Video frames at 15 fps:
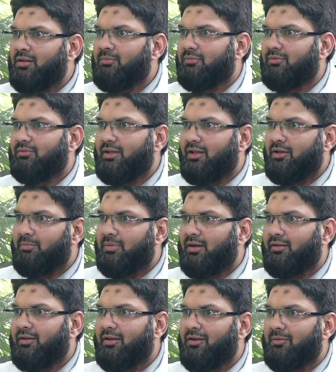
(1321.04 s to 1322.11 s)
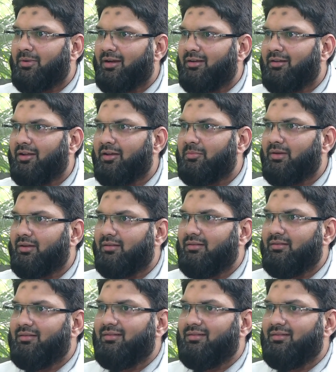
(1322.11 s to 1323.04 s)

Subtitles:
him, take it back, take it back, take it back.